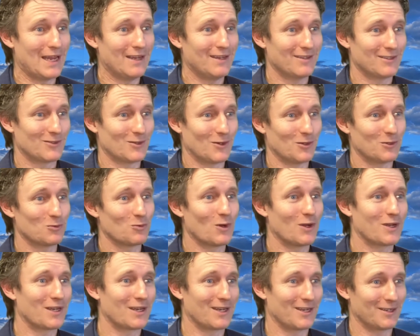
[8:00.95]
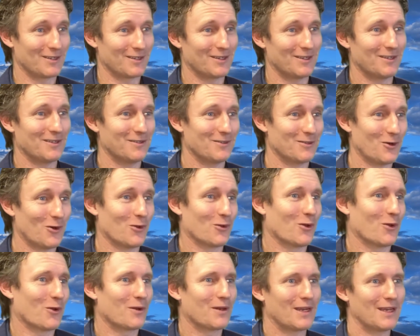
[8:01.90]
so I was working on
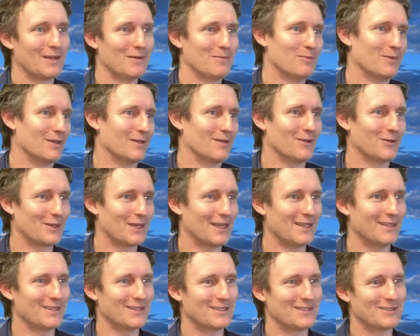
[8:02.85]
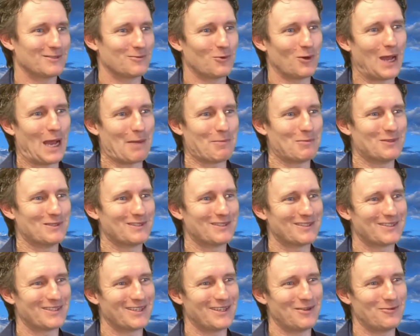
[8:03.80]
holiday, but okay, this is what
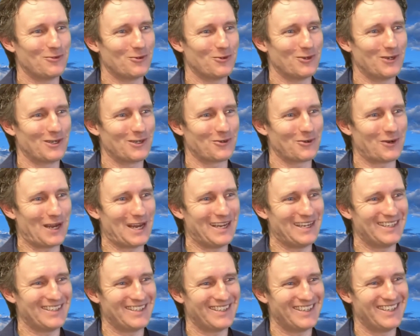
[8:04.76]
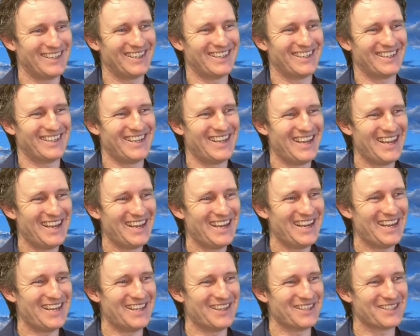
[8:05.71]
happens if you're in grain.
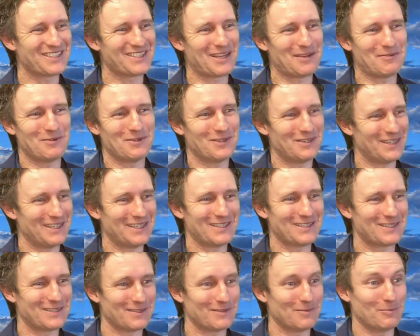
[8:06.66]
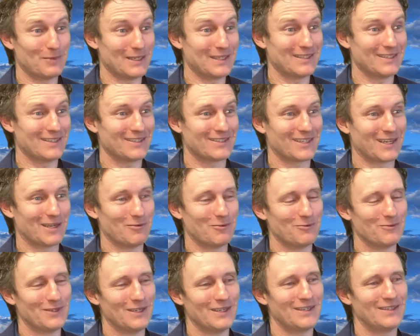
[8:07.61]
In the summer, it's the busiest time of
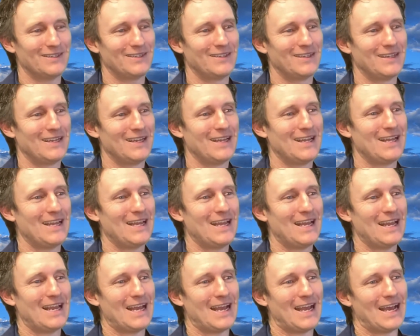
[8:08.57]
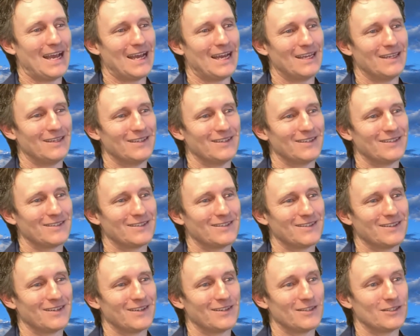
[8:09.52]
year. And
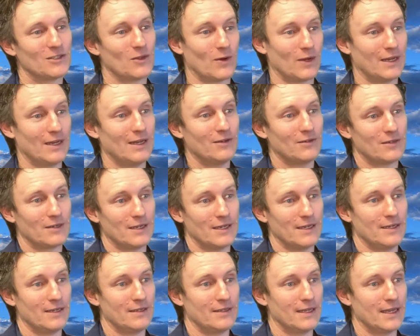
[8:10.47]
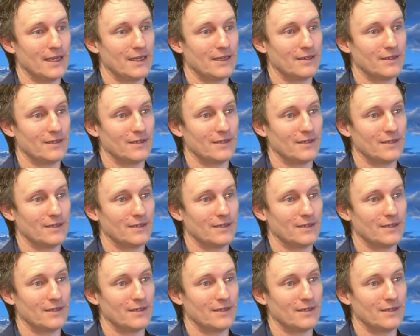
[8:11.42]
so I literally then